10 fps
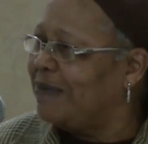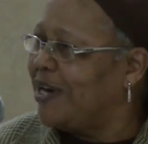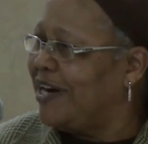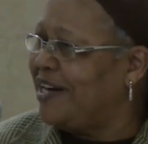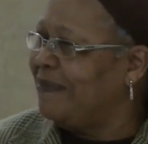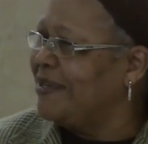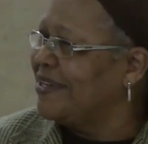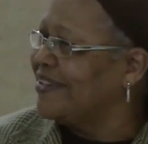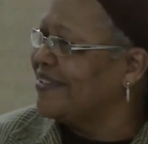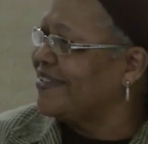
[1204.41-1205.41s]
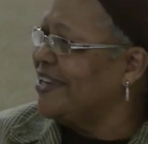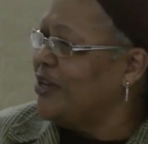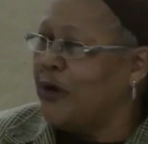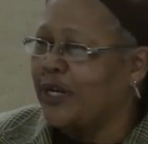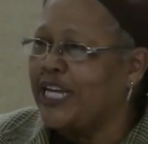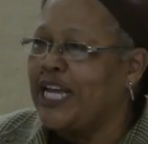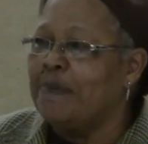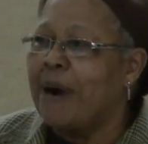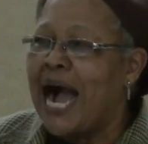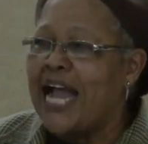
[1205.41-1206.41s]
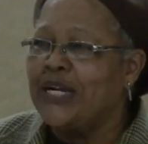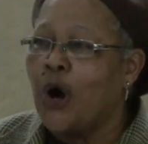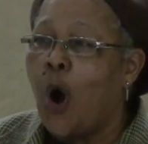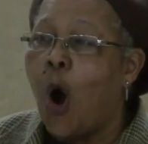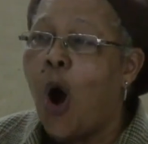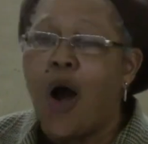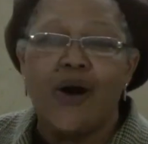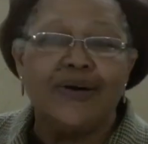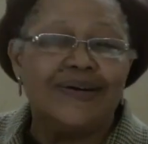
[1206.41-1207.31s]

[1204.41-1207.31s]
the Bahamas not a minor?